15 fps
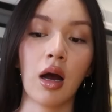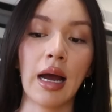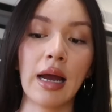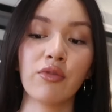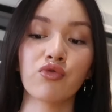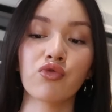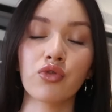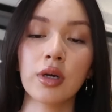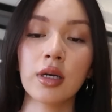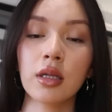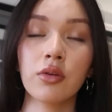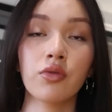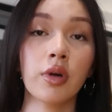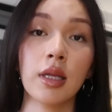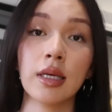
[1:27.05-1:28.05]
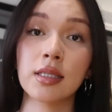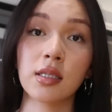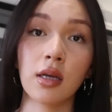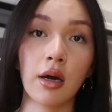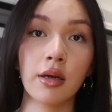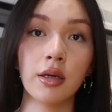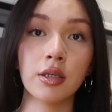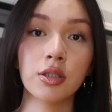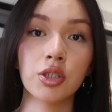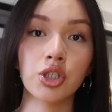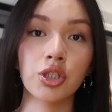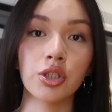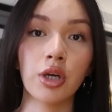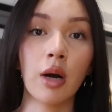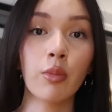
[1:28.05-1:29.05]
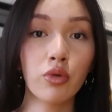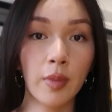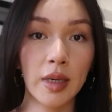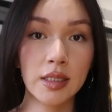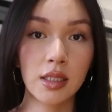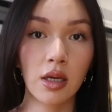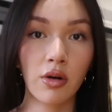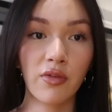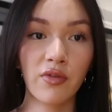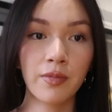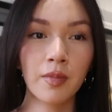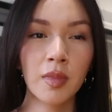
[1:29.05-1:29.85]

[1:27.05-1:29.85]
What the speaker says: I really, really started to humble myself.